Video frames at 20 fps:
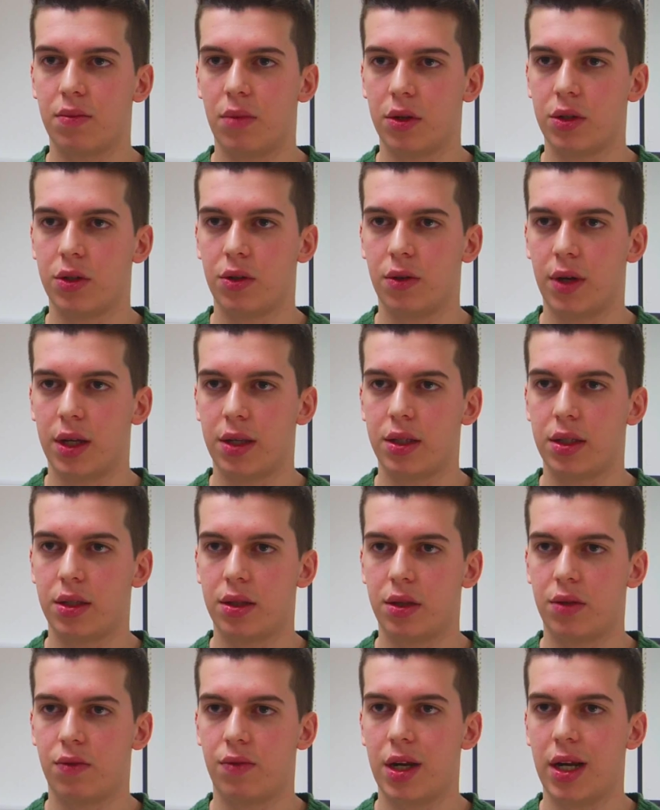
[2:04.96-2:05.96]
module is
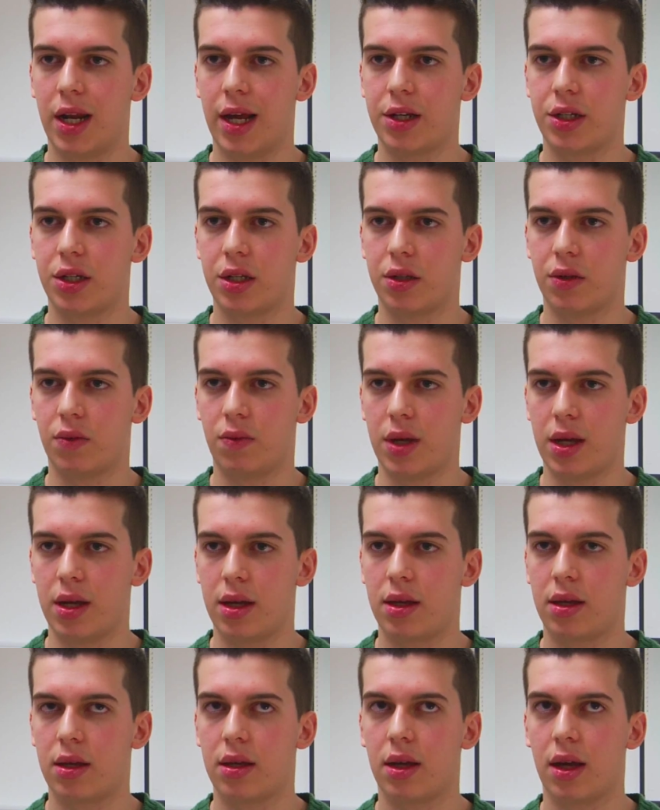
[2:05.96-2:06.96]
3 lectures a
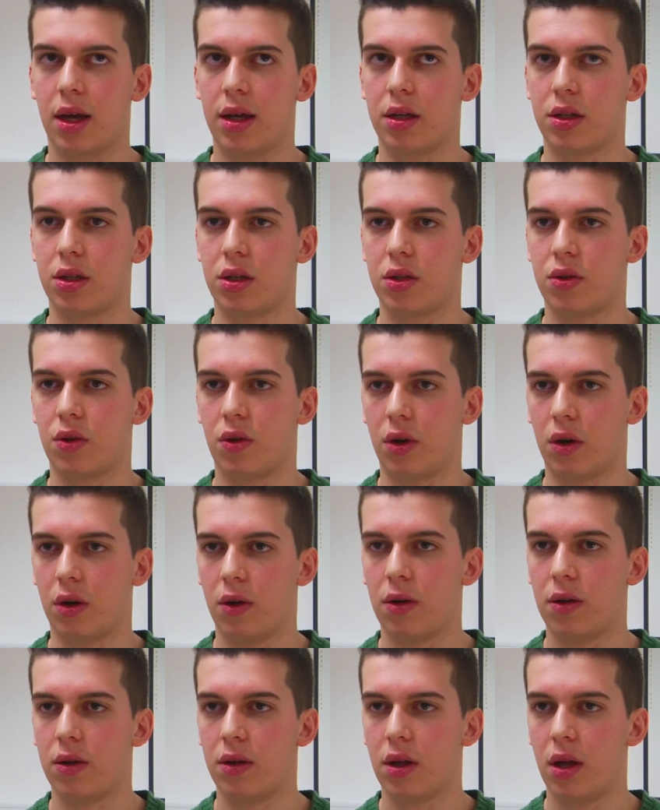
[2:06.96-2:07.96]
week and a
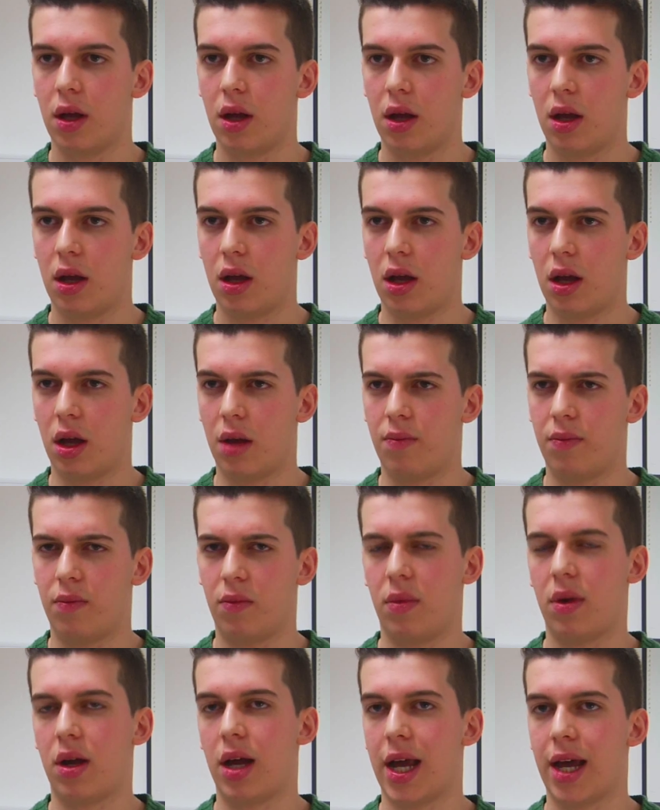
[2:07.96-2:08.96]
tutorial.
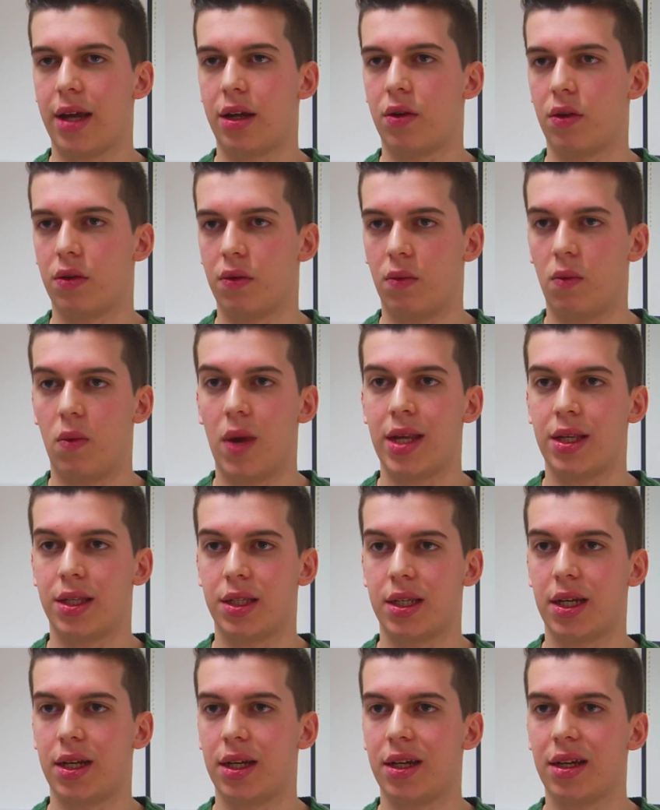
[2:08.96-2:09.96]
I had it on a
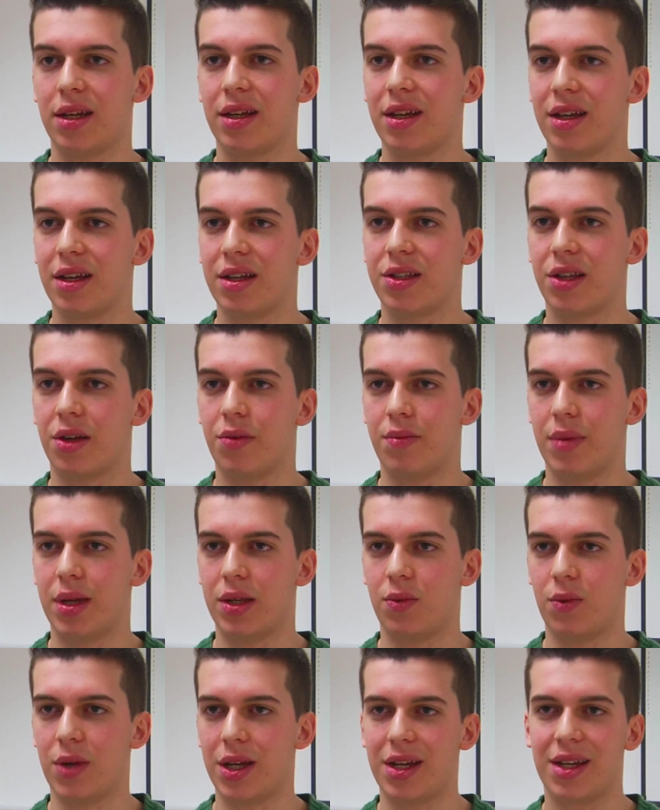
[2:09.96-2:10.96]
Wednesday, so
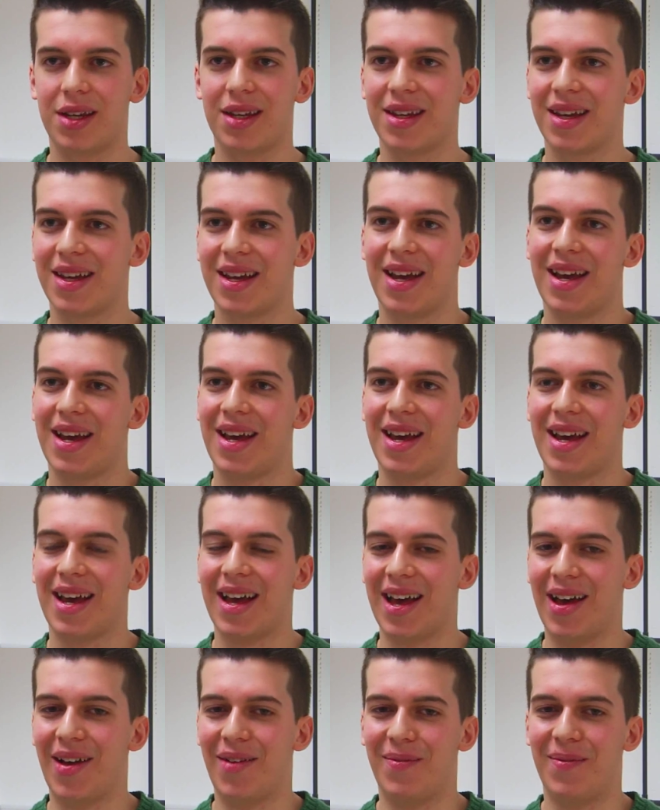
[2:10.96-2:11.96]
midweek,
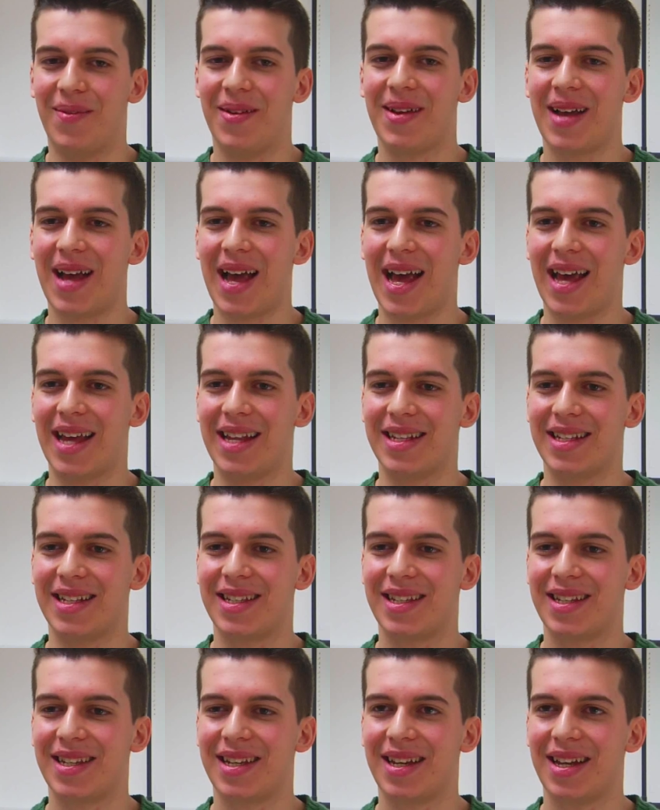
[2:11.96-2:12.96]
and
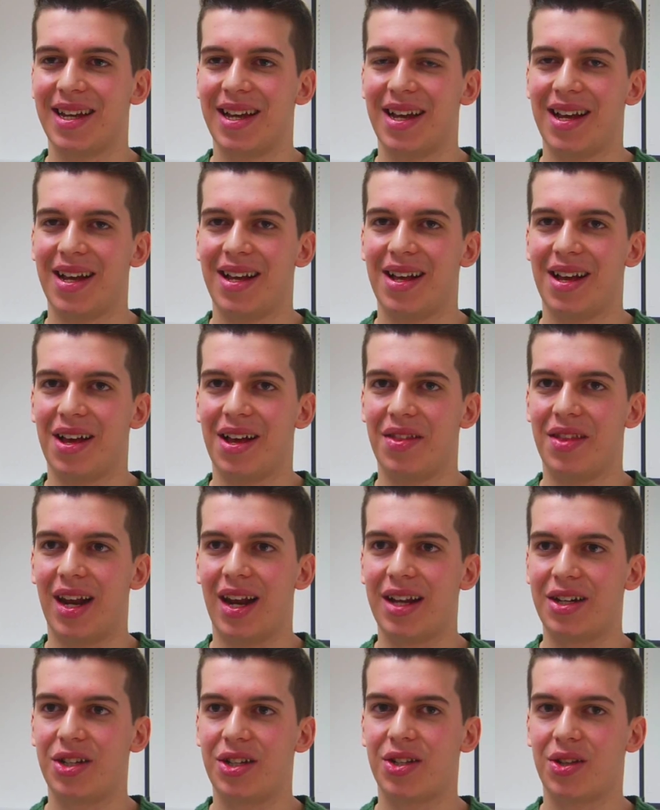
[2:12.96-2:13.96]
the
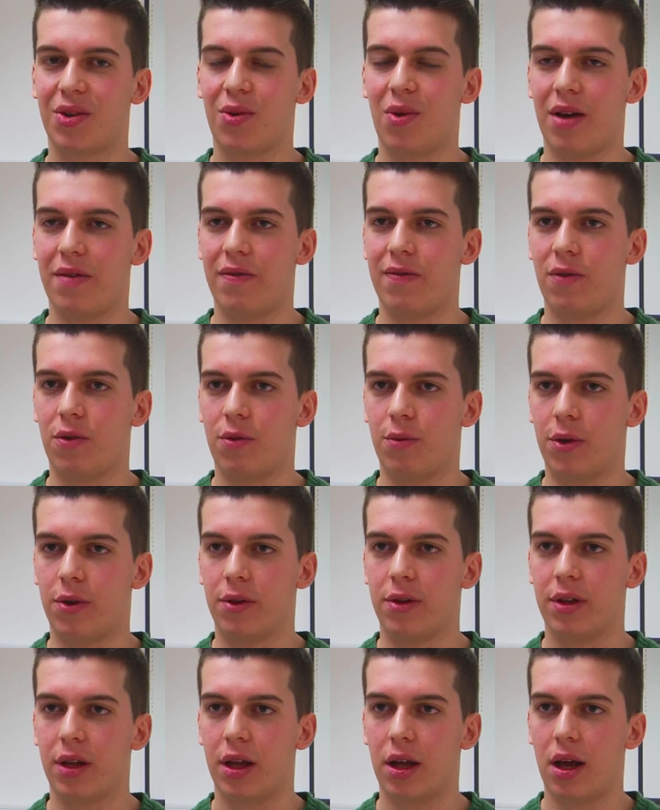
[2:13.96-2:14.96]
lectures are quite
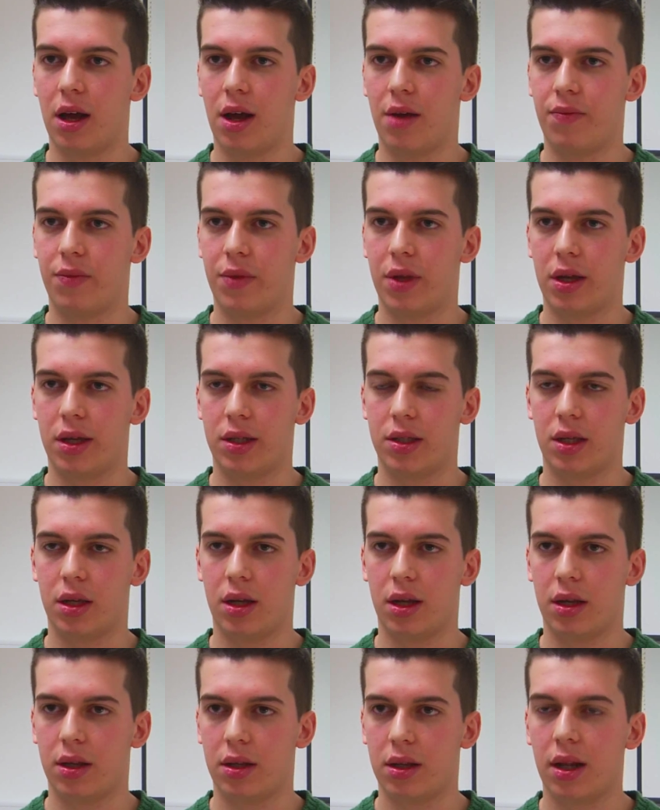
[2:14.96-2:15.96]
formal. There's
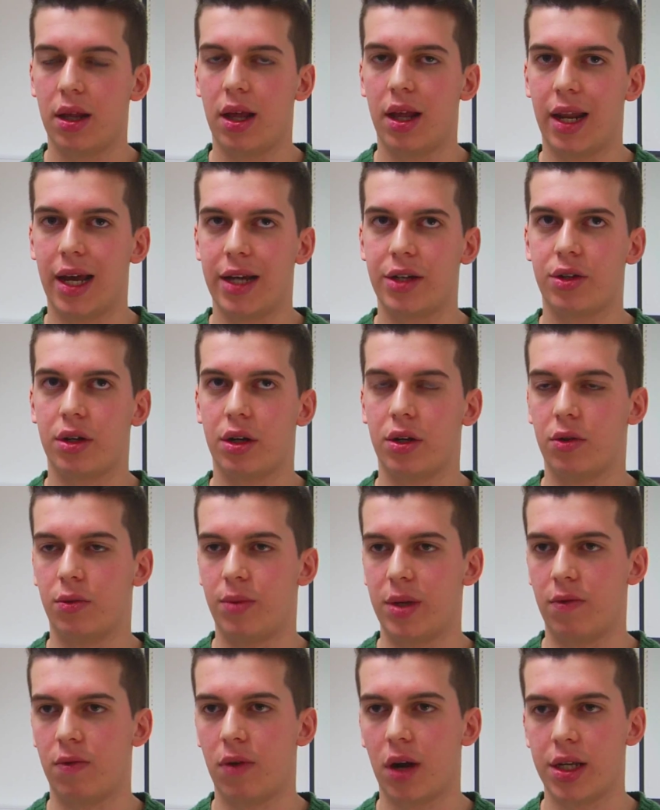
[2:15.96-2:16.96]
a lecturer who will
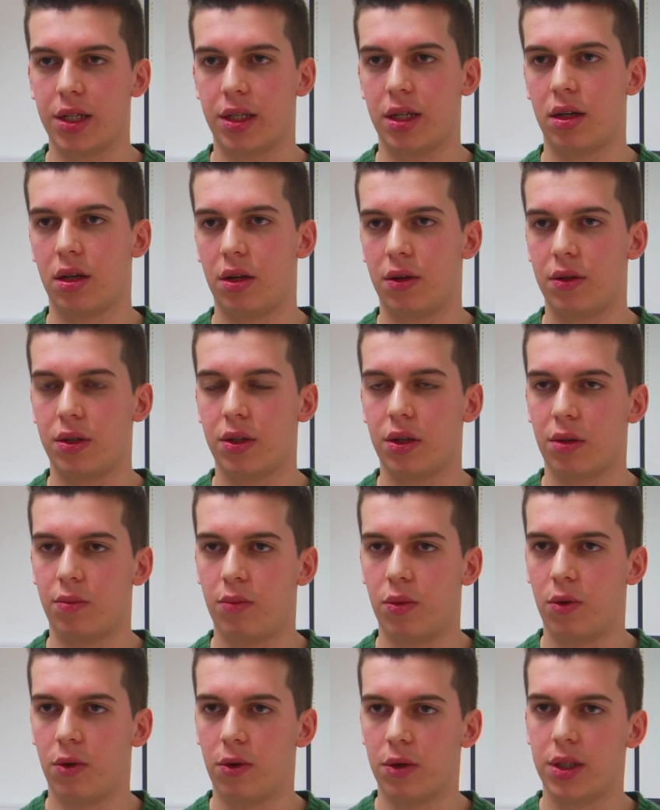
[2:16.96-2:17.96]
be writing notes on a
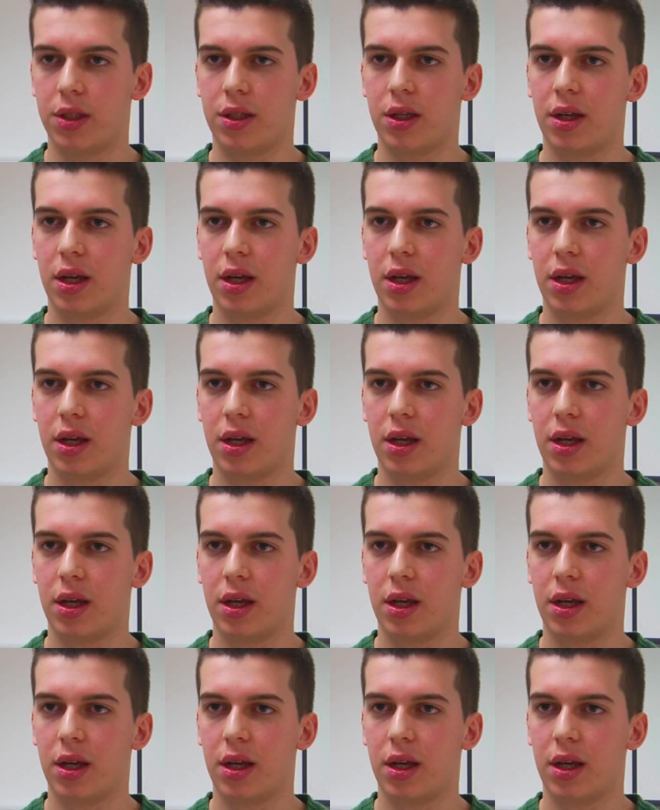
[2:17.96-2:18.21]
board